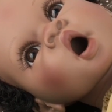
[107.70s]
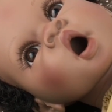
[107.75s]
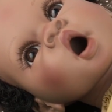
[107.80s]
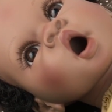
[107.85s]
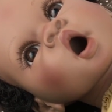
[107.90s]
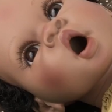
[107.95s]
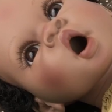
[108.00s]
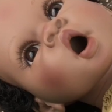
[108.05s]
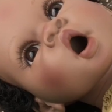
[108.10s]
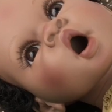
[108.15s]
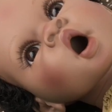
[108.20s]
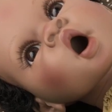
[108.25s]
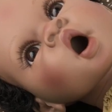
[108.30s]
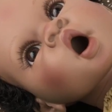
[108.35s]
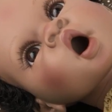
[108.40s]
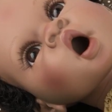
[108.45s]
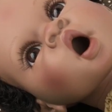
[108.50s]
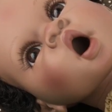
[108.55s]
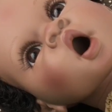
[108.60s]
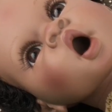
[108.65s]

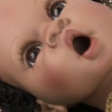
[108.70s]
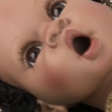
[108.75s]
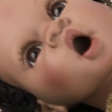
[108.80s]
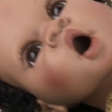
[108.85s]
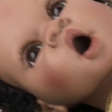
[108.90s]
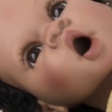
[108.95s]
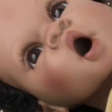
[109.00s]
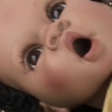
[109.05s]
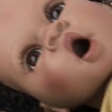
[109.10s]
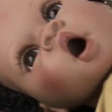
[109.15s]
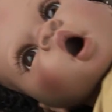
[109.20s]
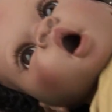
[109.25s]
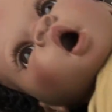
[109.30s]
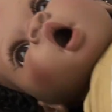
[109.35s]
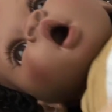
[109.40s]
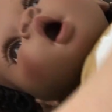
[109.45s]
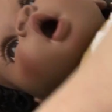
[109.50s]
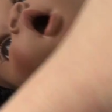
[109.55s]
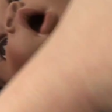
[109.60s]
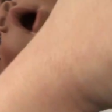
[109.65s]

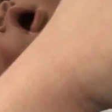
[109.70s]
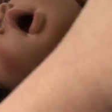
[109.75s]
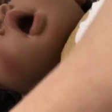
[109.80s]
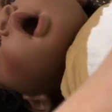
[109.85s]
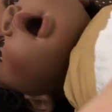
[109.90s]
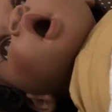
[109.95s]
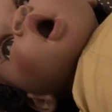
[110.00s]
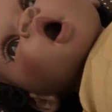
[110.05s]
(no one is talking)